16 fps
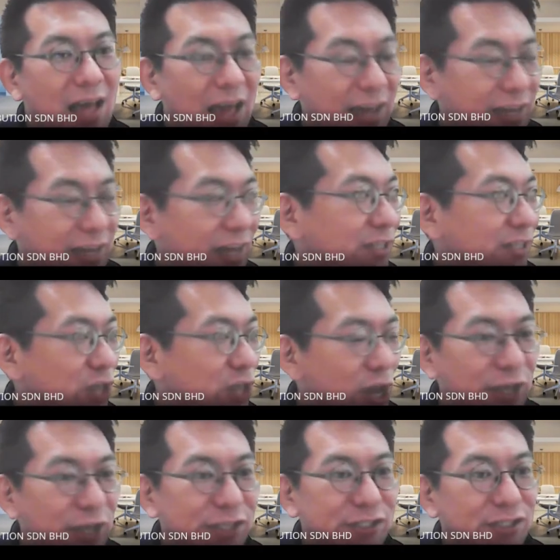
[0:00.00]
I can
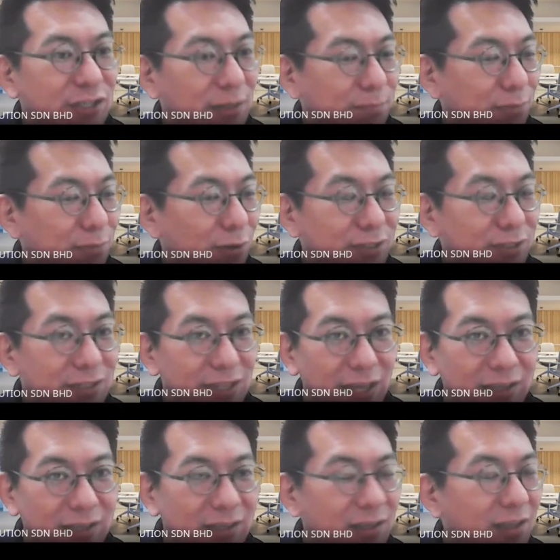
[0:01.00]
change the
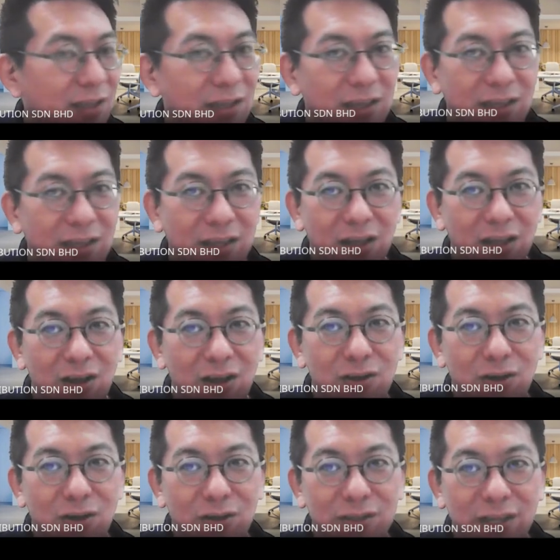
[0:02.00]
posting
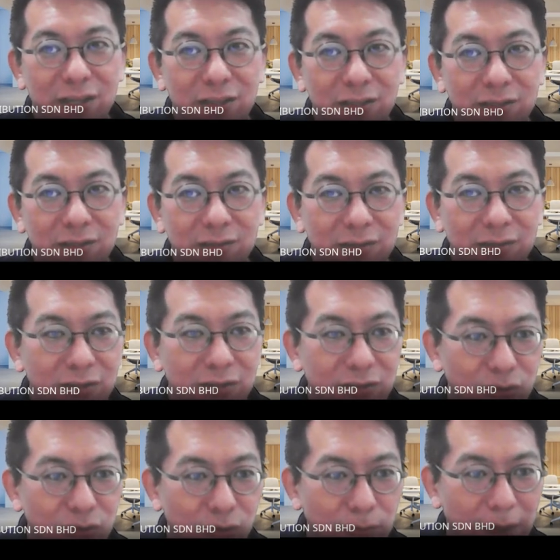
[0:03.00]
according
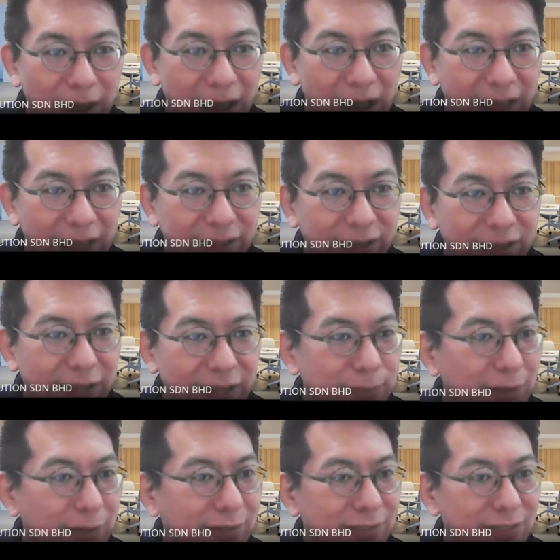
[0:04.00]
to my other
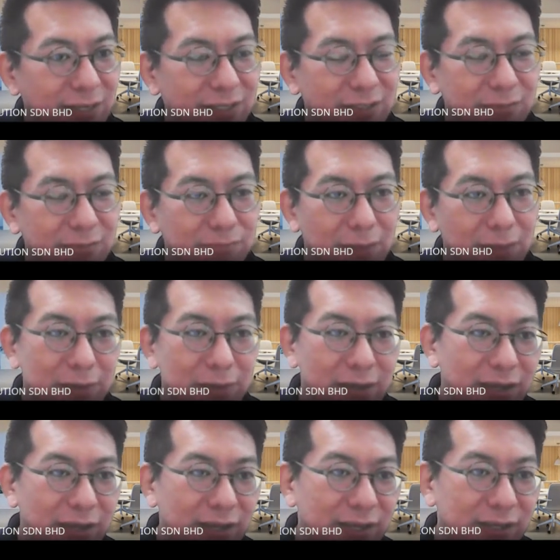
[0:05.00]
expenses.
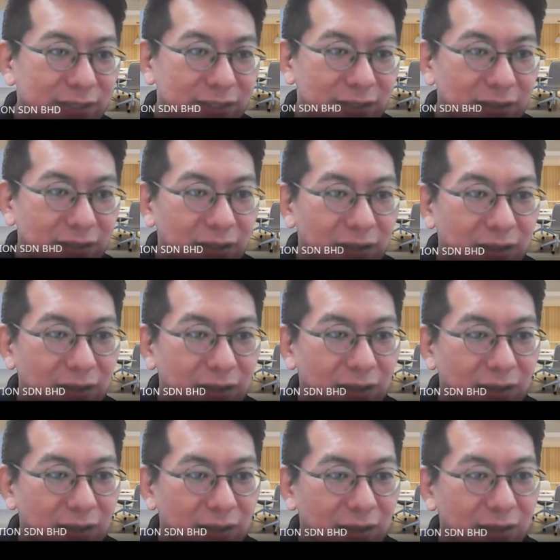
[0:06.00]
Maybe it's
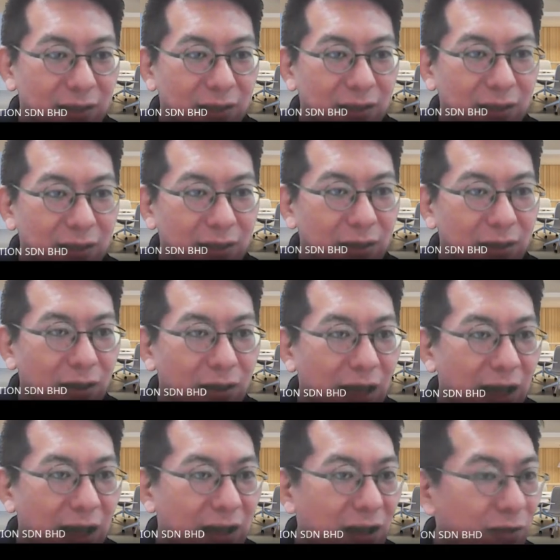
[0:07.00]

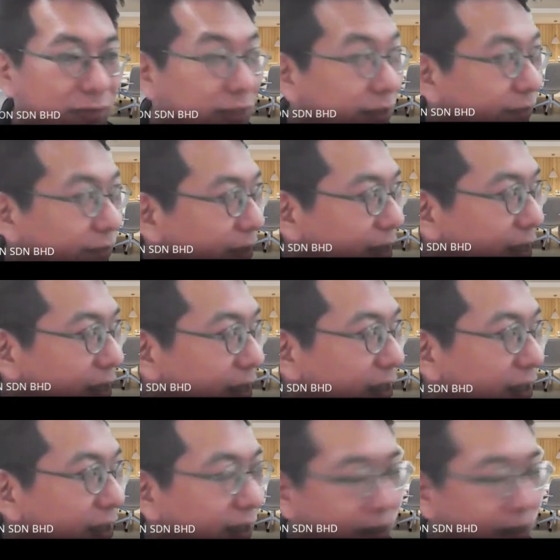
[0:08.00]
accounting fee.